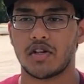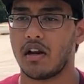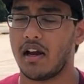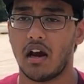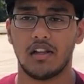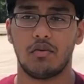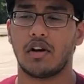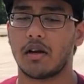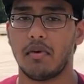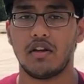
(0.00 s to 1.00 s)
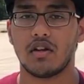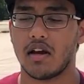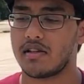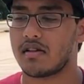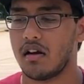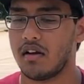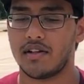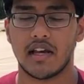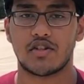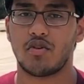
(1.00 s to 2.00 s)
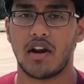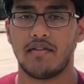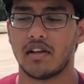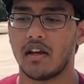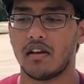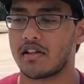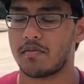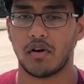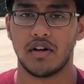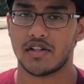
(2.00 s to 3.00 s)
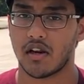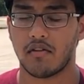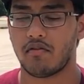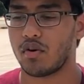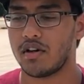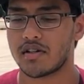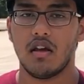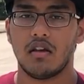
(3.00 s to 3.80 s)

I highly recommend you guys test driving it, experiencing it for yourself.